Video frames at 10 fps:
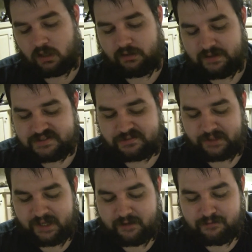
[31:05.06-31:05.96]
Next we
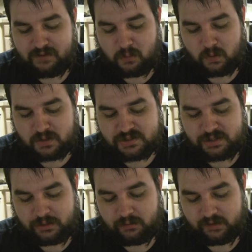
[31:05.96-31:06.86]
have Felwar
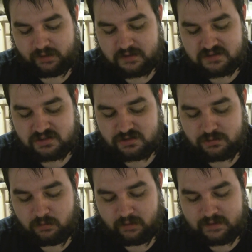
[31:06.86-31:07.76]
Stone. It costs
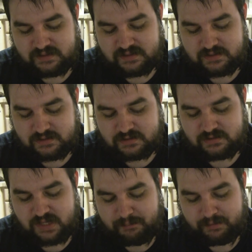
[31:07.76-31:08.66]
2, and it says
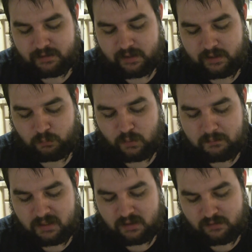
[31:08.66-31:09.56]
tap it, add 1
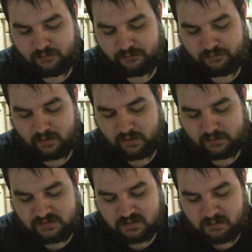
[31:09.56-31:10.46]
mana
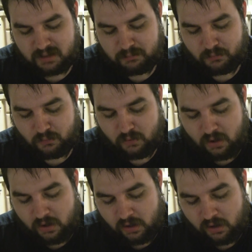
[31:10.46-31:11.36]
to your mana pool
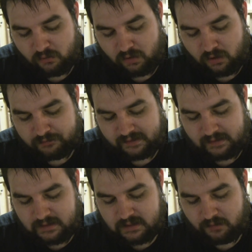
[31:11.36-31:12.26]
of
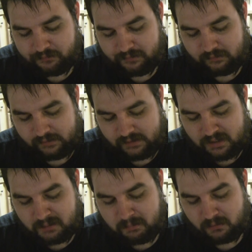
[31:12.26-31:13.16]
any color a land
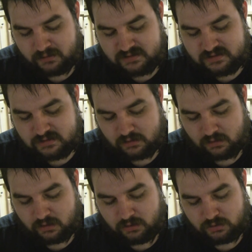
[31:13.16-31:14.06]
an opponent's
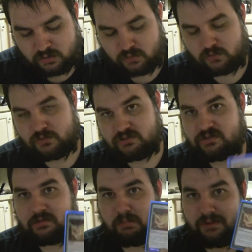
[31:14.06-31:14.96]
controls
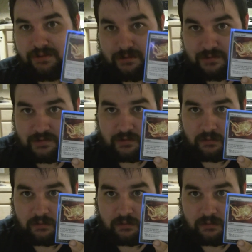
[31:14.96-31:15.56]
could produce.